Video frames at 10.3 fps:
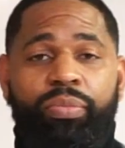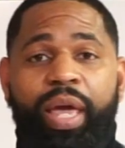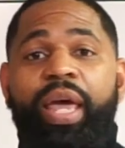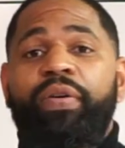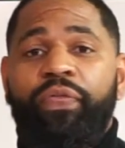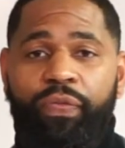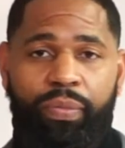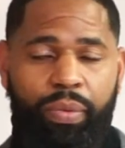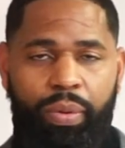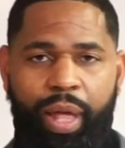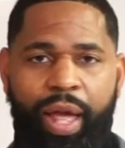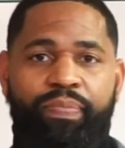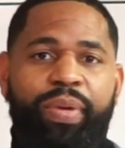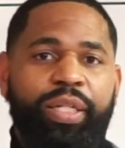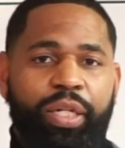F at
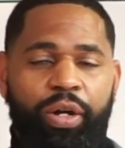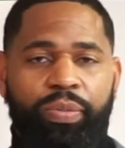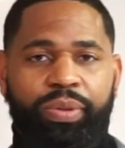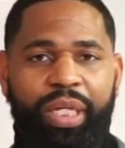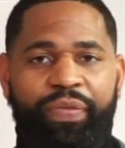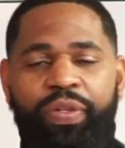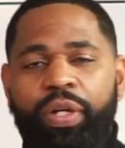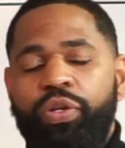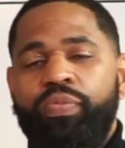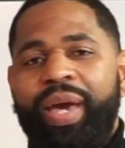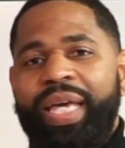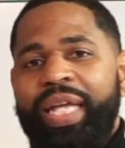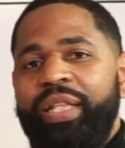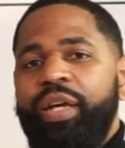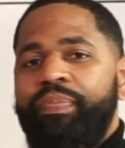midterms. Even though you may
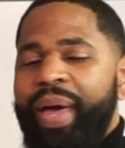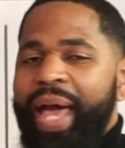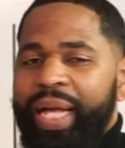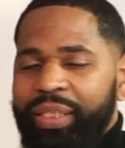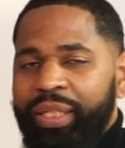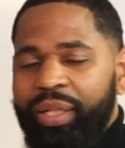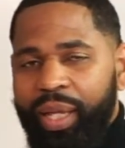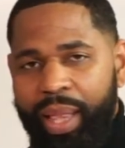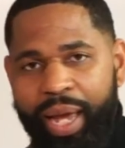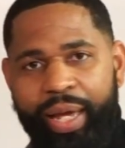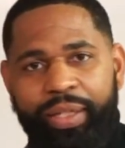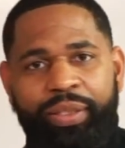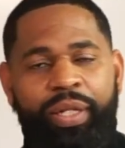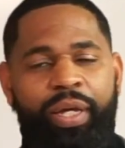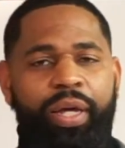end up passing the class,
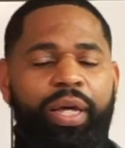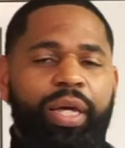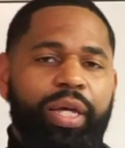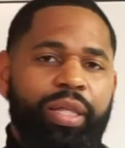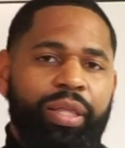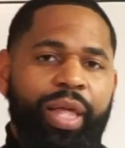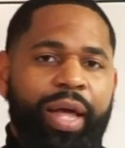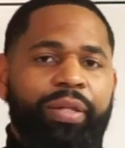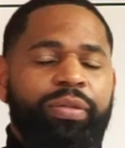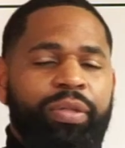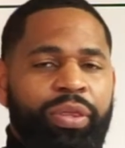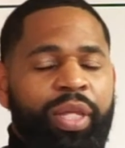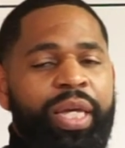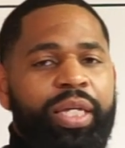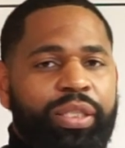that
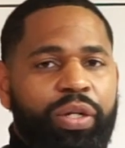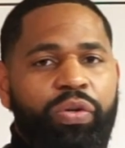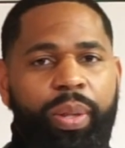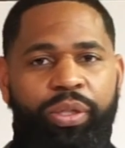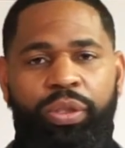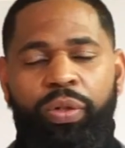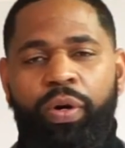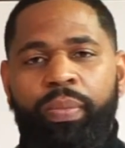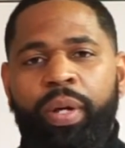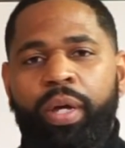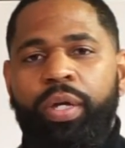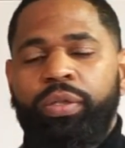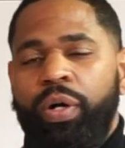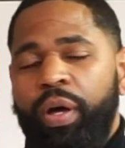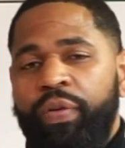thing is still going to show up.
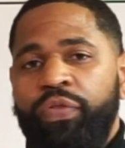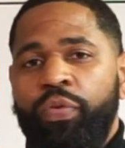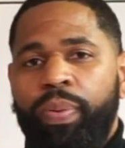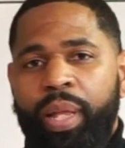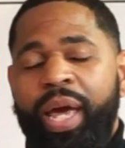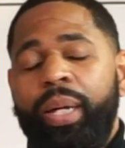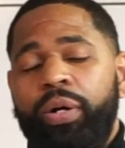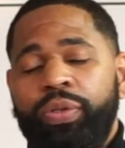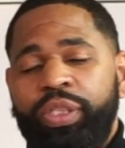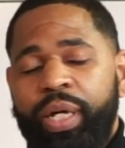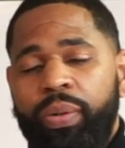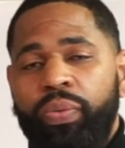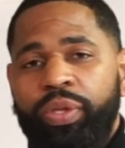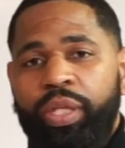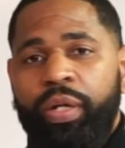So if you plan on settling
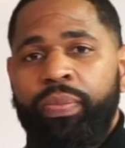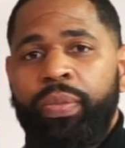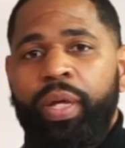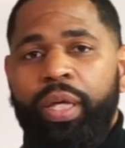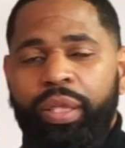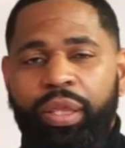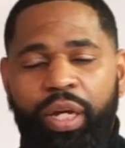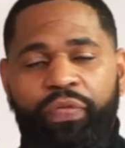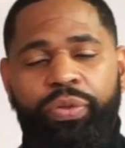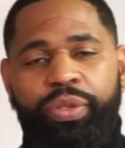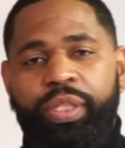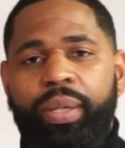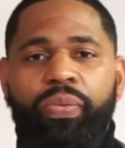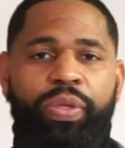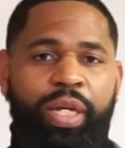with them, never
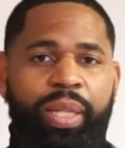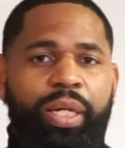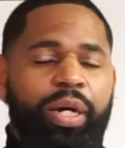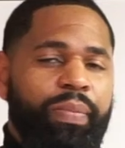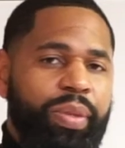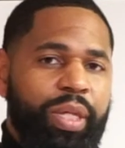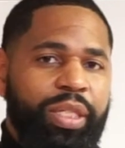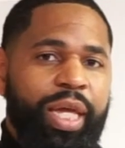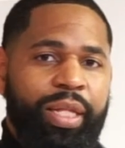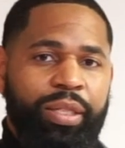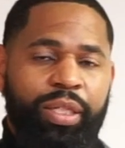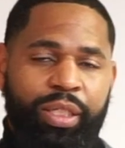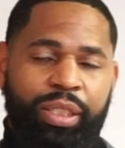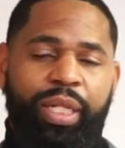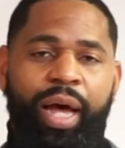settle with any company that
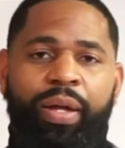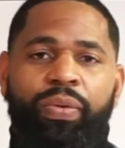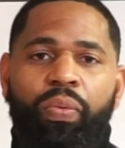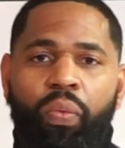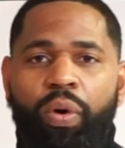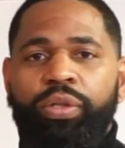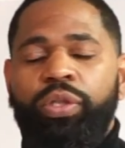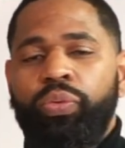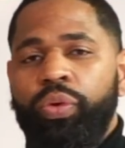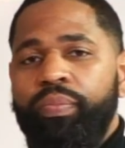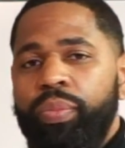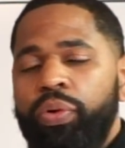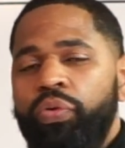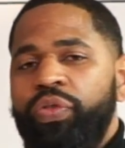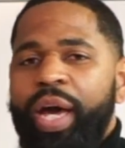does not want to
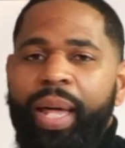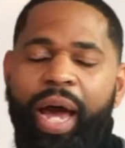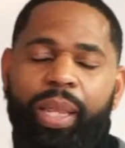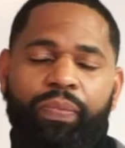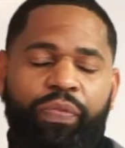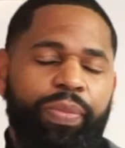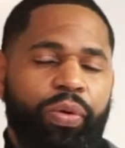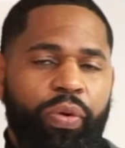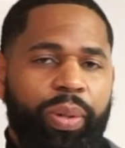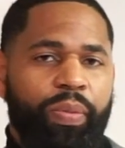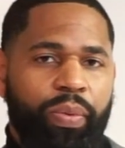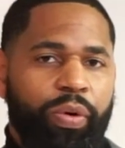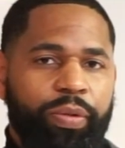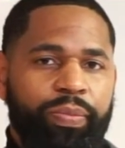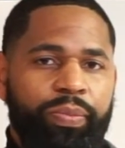remove that item from your credit report.